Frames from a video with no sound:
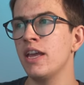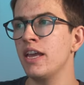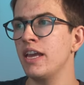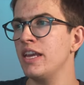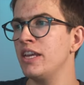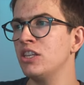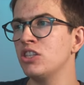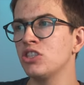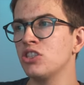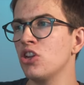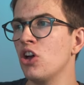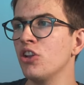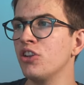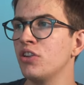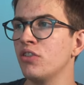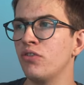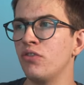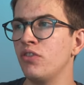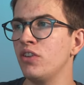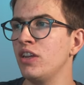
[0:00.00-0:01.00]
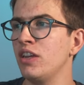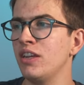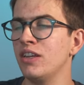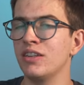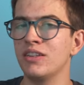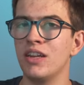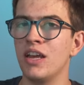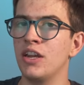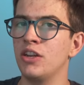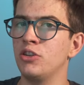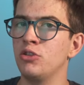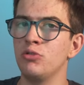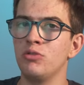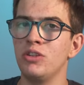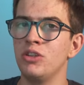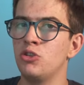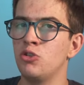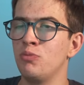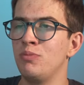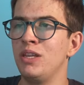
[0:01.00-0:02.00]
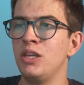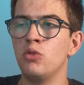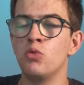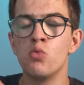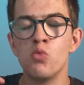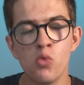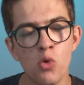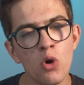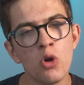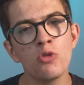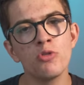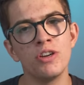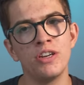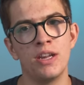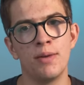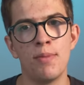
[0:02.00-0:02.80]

it's not a thing that you need to be worried